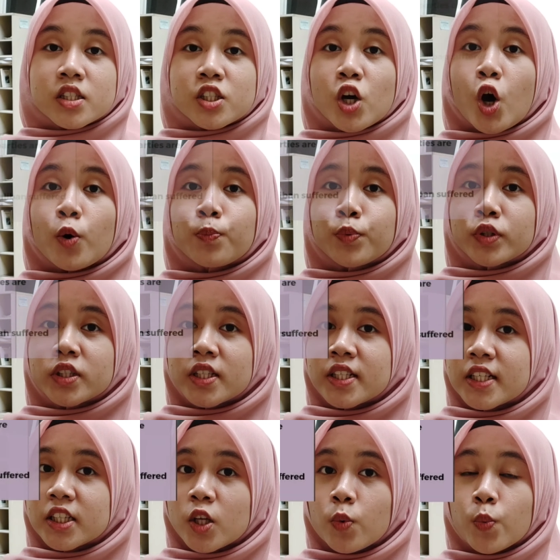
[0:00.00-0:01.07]
The
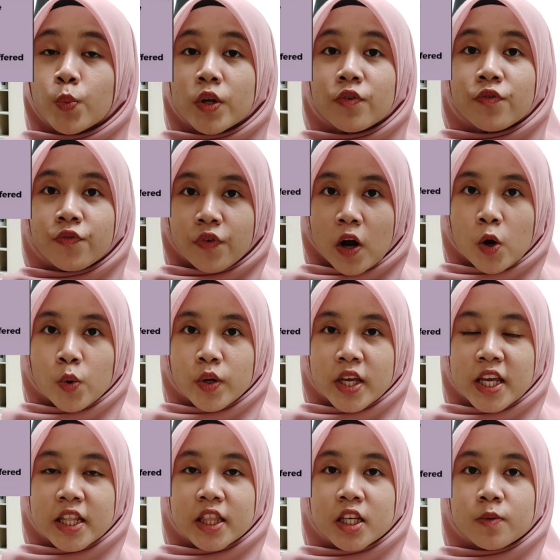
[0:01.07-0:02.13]
opportunity we found
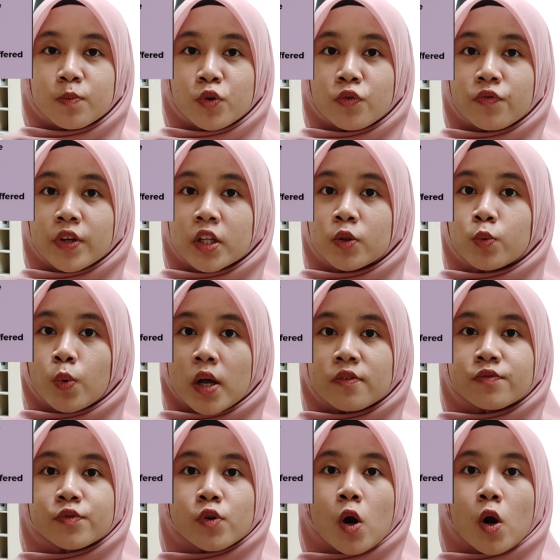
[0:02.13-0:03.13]
in the movie 12